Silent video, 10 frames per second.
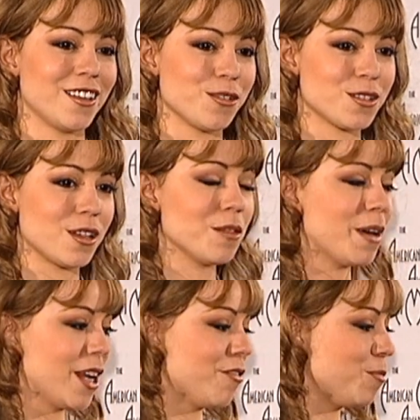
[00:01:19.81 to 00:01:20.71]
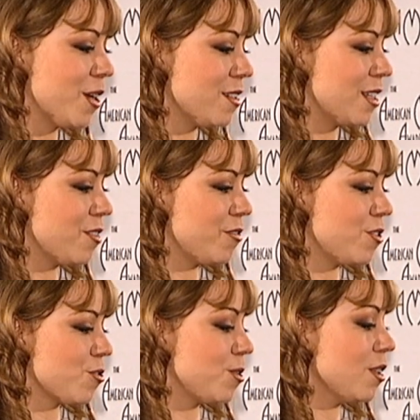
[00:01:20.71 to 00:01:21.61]
it's all about everybody's
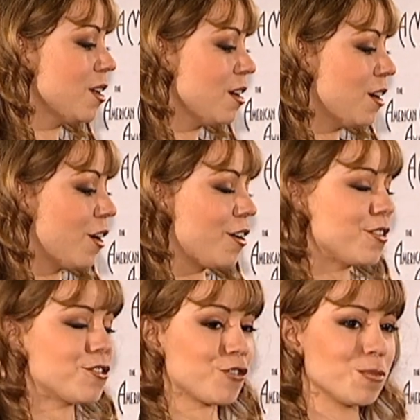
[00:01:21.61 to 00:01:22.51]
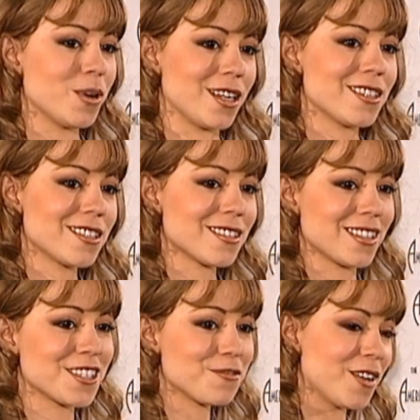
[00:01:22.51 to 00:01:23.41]
individual artistry, but
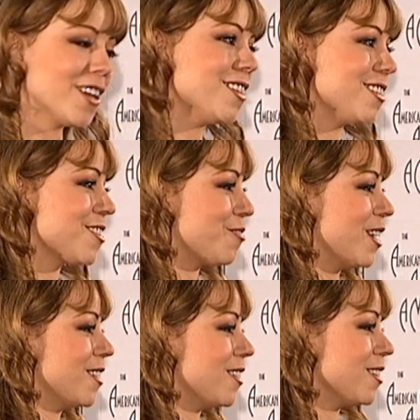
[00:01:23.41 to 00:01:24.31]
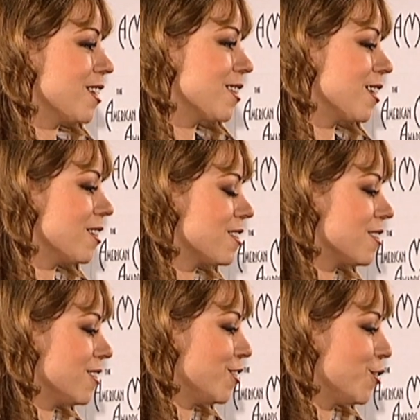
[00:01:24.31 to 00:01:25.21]
it's fun and it's great, and I think that
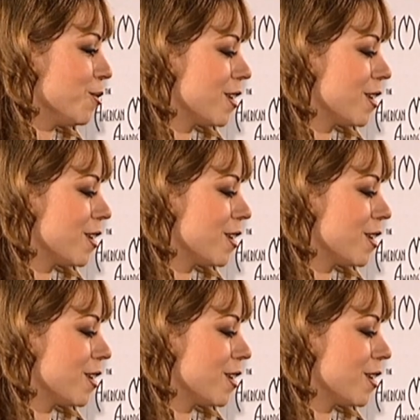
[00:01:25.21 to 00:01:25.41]
it's, you know,